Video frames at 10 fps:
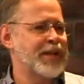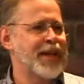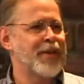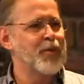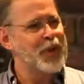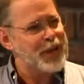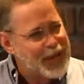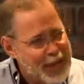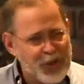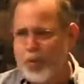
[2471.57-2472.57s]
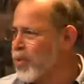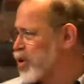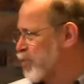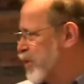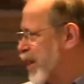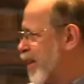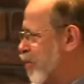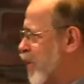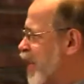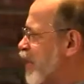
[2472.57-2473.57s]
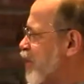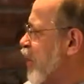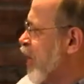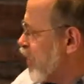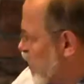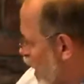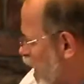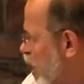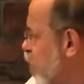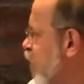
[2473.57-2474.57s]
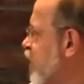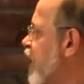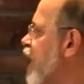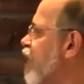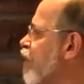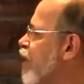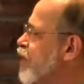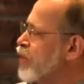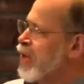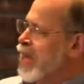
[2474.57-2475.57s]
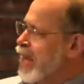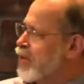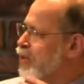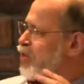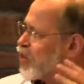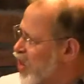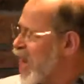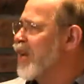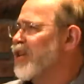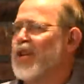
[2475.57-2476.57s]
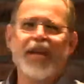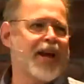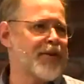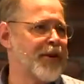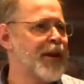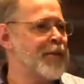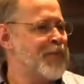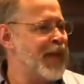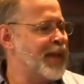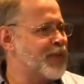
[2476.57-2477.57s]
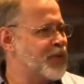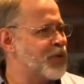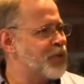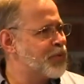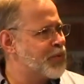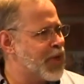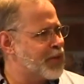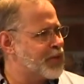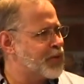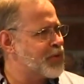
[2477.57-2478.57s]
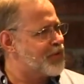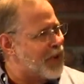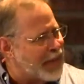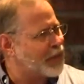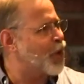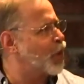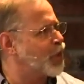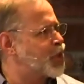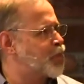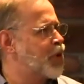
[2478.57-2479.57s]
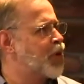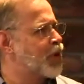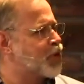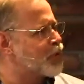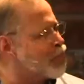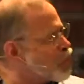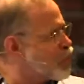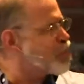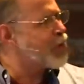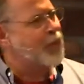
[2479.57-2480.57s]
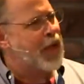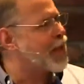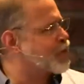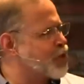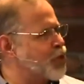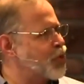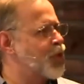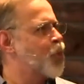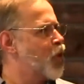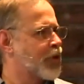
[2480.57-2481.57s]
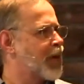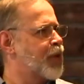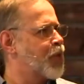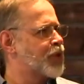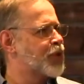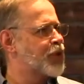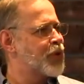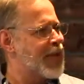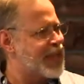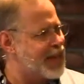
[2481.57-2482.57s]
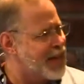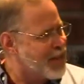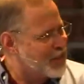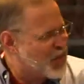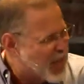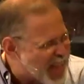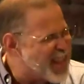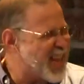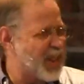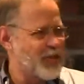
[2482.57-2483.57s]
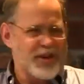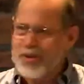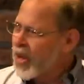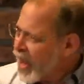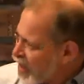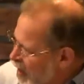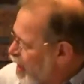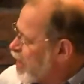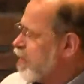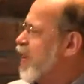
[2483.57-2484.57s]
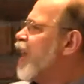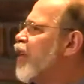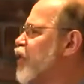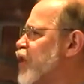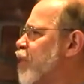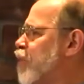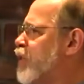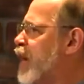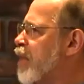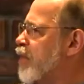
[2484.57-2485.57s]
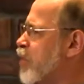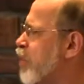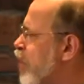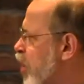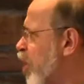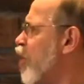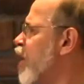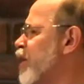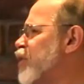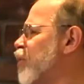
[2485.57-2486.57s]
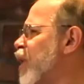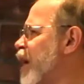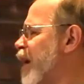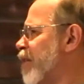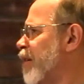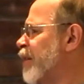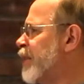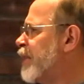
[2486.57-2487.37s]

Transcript: together. We need to worship together. We need to study the word together and to sing together and to invite the Holy Spirit to move among us and do the work that he wants to do, and then stay together and the fellowship together to encourage one another.